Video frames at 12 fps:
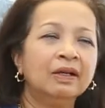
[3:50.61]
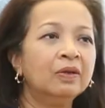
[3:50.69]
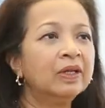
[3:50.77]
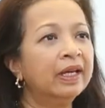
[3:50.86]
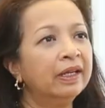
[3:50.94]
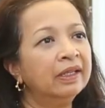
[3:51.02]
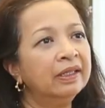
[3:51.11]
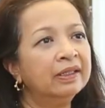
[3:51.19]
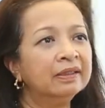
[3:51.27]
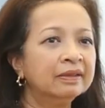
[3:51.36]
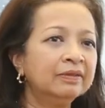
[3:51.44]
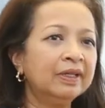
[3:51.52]
Okay.
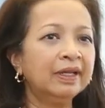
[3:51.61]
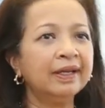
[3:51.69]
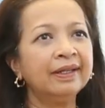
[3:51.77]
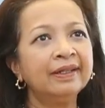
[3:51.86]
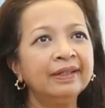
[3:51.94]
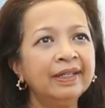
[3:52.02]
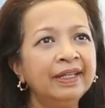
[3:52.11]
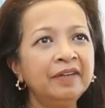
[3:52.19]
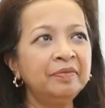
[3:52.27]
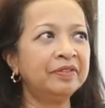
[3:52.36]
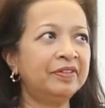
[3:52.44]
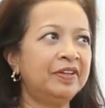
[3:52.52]
Well, they
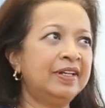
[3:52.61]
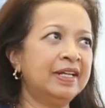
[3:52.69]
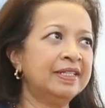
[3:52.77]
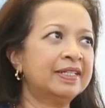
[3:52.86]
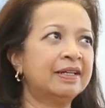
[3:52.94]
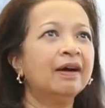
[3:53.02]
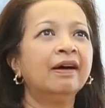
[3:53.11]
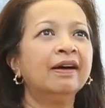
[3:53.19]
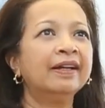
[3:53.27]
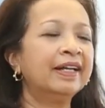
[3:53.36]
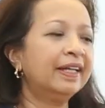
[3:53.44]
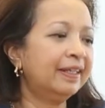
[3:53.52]
gave me a very nice
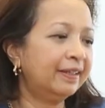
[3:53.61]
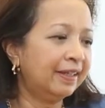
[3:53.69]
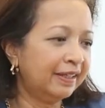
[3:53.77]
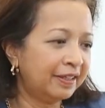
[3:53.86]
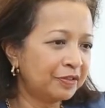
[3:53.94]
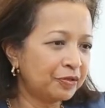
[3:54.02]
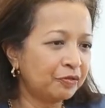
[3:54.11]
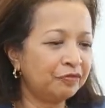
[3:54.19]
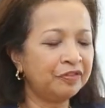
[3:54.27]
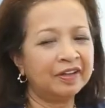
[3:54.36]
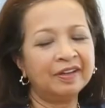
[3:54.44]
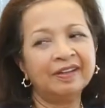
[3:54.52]
car, and I had Diana
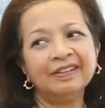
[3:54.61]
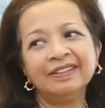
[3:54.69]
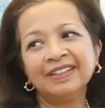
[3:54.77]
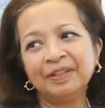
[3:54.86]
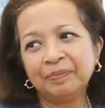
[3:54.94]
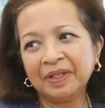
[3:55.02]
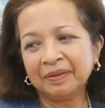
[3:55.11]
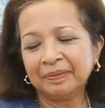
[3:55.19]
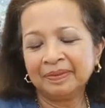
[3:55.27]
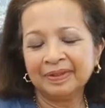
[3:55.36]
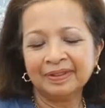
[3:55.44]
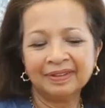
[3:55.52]
Sofia
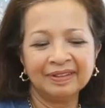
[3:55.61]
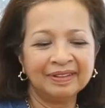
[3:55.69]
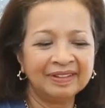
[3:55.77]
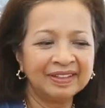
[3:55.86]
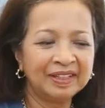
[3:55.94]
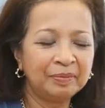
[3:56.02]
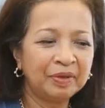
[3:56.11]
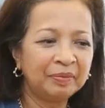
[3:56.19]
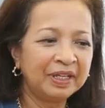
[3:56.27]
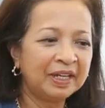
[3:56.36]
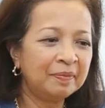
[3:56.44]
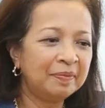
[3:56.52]
mm-hmm. keeping
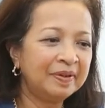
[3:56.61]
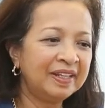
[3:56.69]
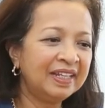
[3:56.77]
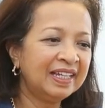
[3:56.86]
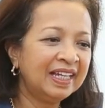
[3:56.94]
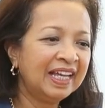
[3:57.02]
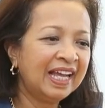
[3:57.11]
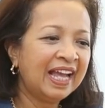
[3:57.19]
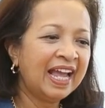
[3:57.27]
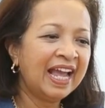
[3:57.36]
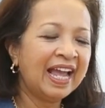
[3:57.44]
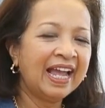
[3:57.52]
me company.
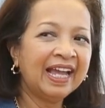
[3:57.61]
Mm-hmm.